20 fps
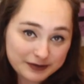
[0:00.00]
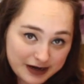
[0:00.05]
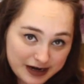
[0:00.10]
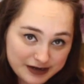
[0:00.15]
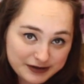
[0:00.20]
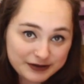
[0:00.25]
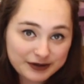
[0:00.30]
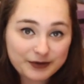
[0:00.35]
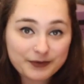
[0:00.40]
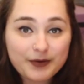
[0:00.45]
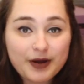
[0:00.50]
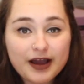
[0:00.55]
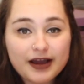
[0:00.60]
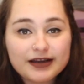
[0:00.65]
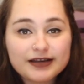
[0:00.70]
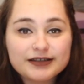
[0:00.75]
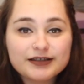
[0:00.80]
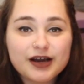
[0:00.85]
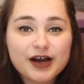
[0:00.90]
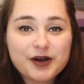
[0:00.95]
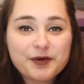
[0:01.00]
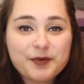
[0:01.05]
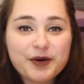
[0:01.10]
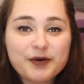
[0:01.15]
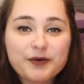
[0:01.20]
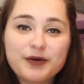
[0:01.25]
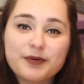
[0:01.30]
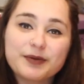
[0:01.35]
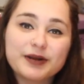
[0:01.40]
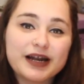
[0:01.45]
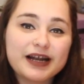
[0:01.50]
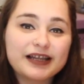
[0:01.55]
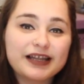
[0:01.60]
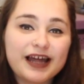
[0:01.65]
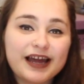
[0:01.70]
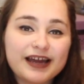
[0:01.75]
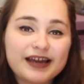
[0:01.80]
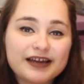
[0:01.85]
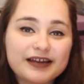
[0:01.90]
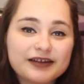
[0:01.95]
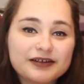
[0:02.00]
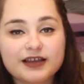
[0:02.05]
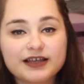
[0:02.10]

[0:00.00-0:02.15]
where I drink wine and talk about women I like.